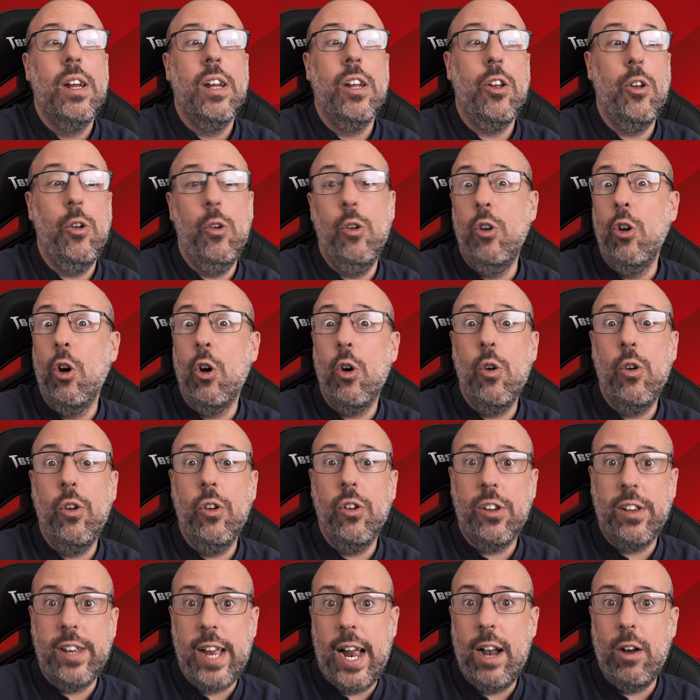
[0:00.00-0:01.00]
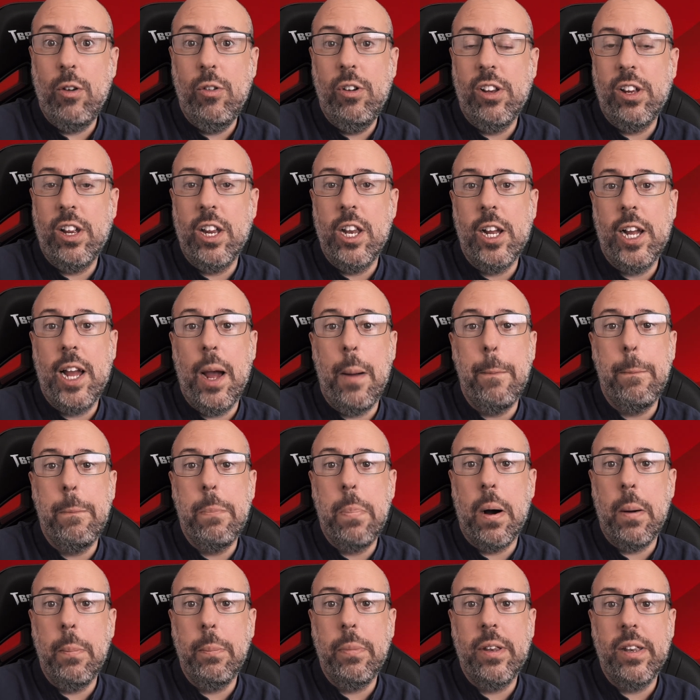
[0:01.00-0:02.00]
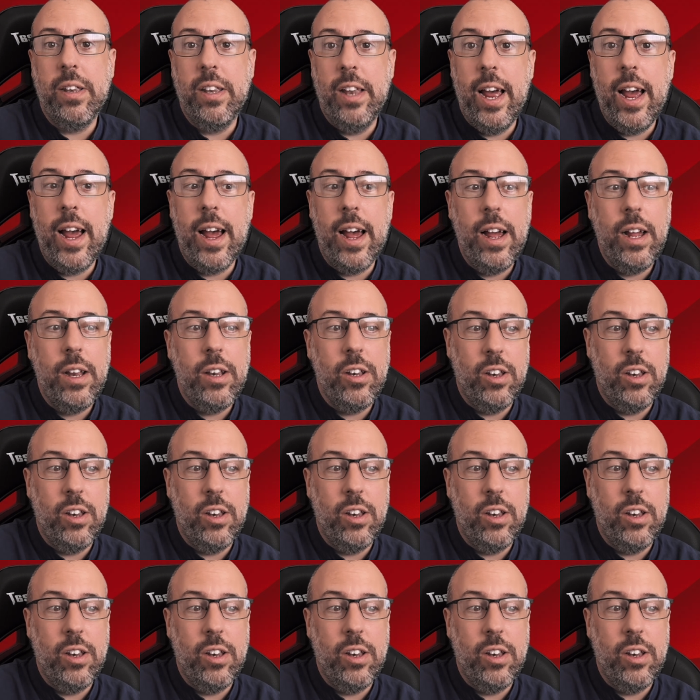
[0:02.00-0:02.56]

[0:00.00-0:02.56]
your salary is going to get bumped there,